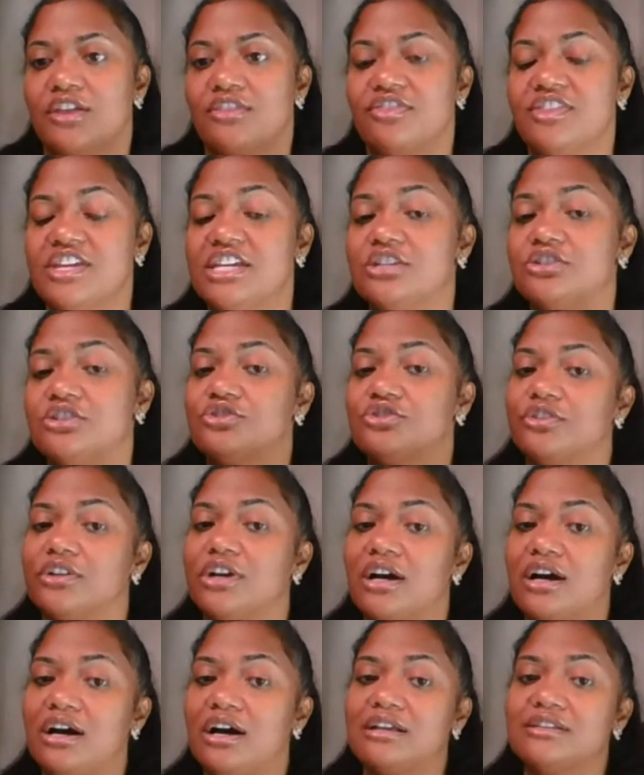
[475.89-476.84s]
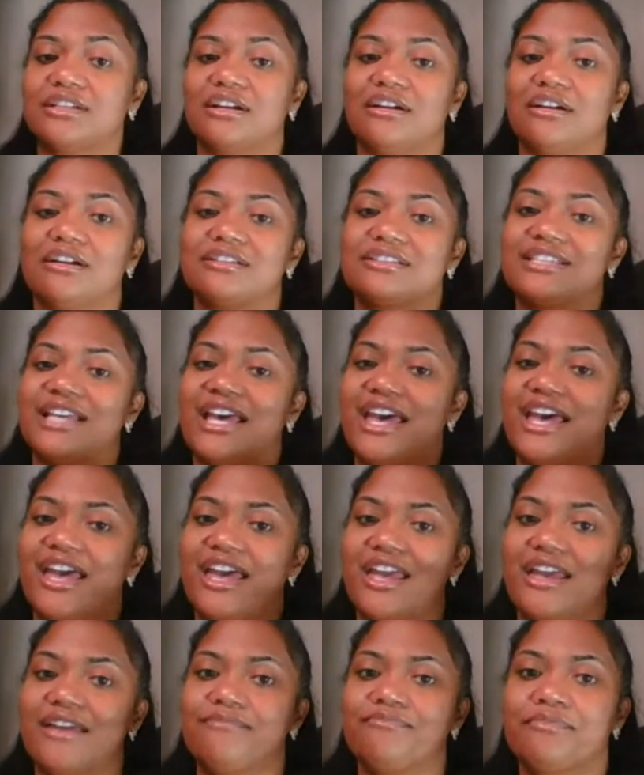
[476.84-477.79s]
These draws are,
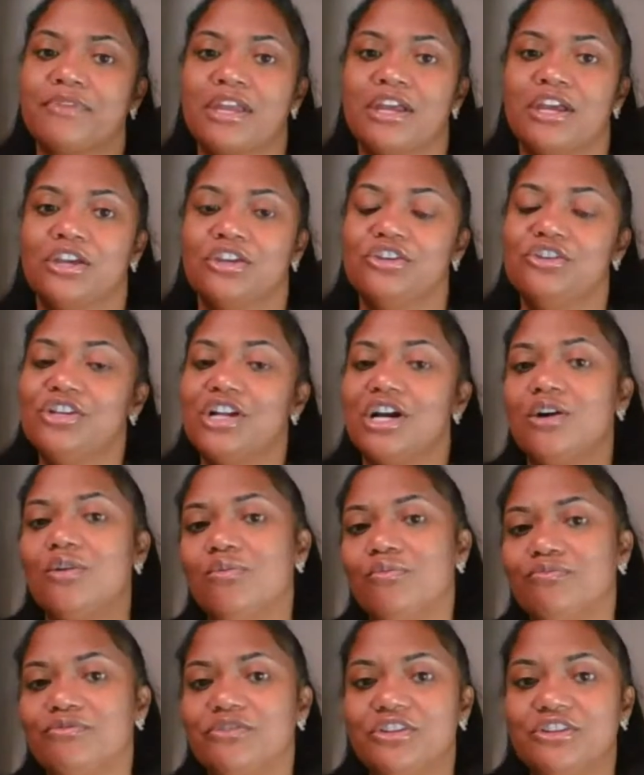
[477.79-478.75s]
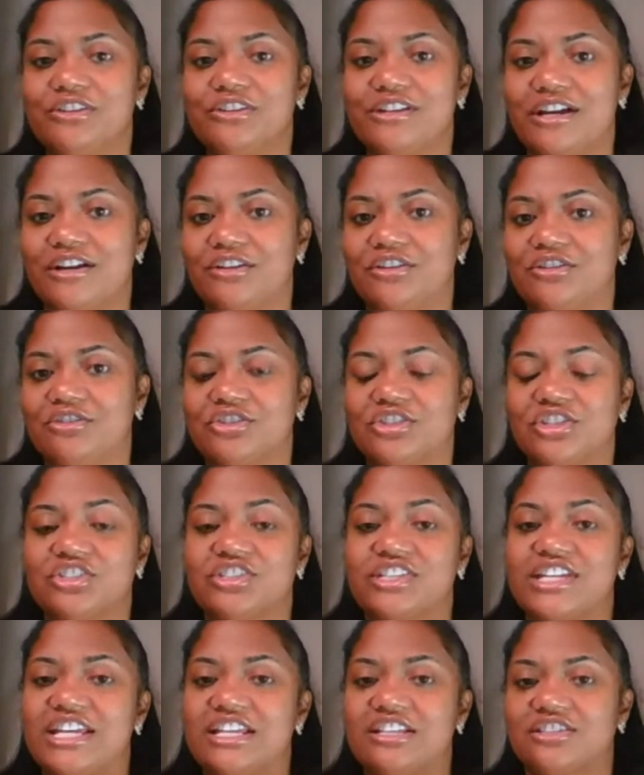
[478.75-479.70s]
say, you
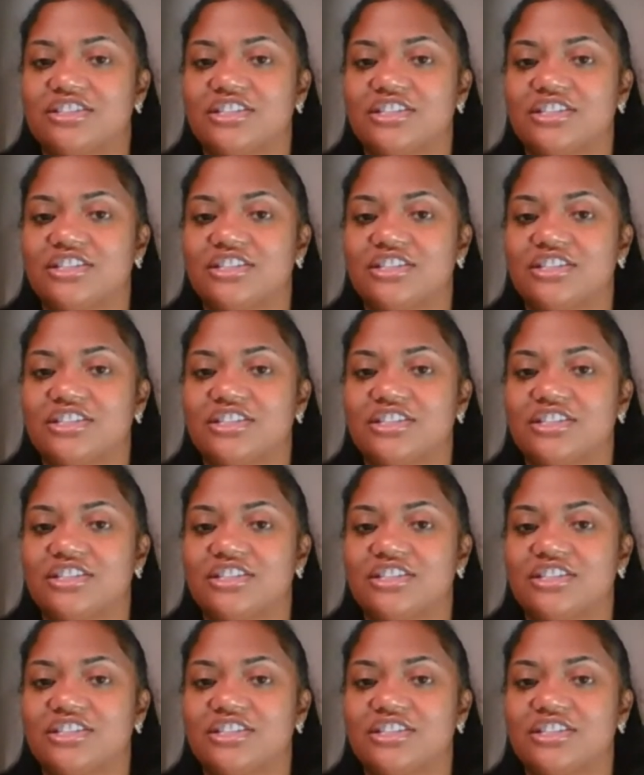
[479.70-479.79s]
just getting